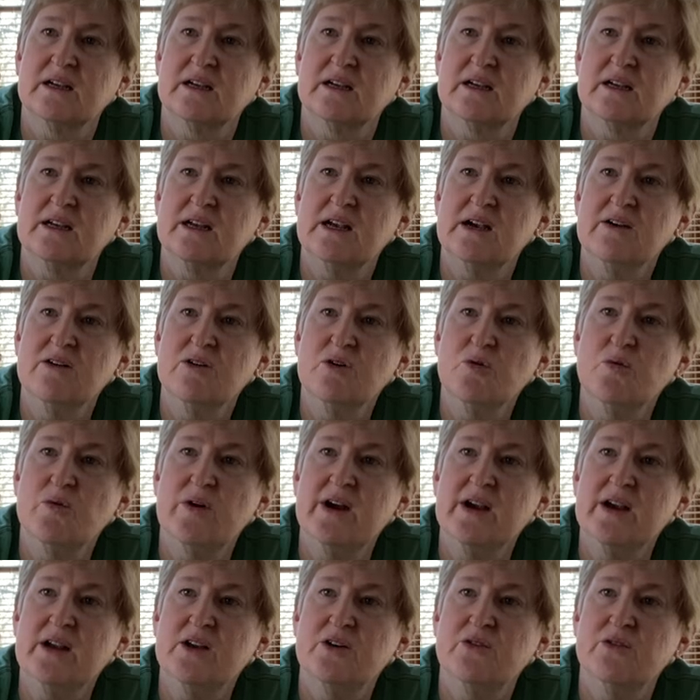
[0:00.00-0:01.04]
Narrow
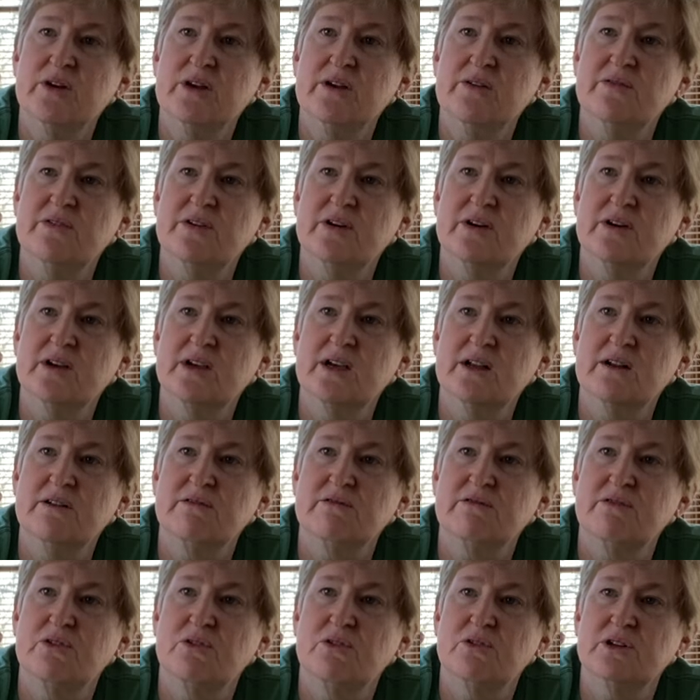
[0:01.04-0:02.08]
white and green variegated
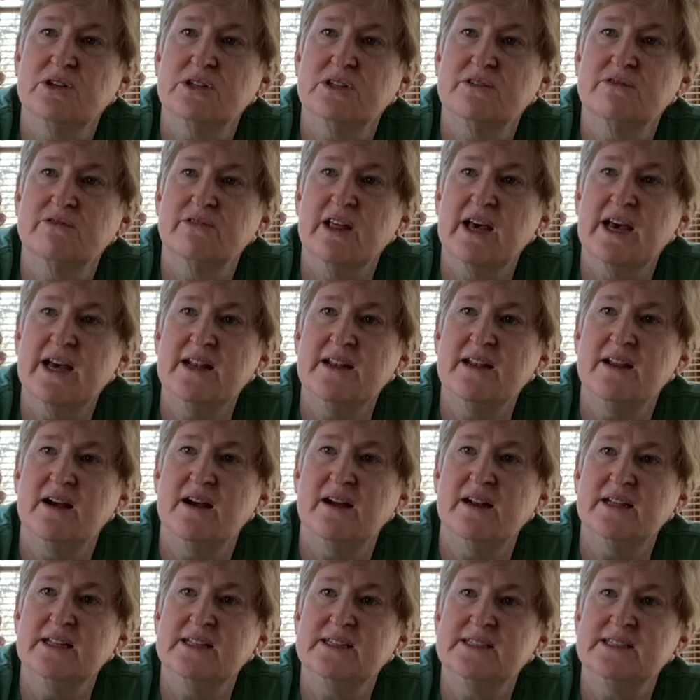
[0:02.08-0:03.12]
foliage, flat
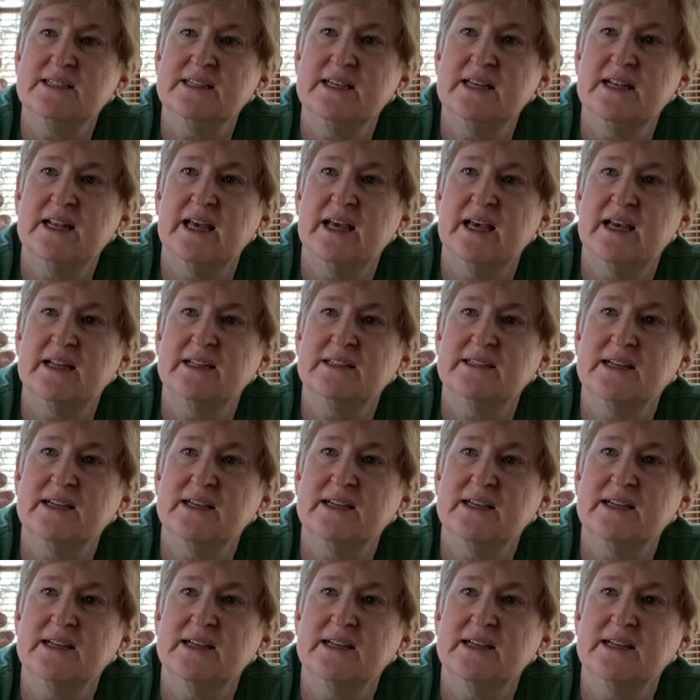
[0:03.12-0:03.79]
nodding seed heads,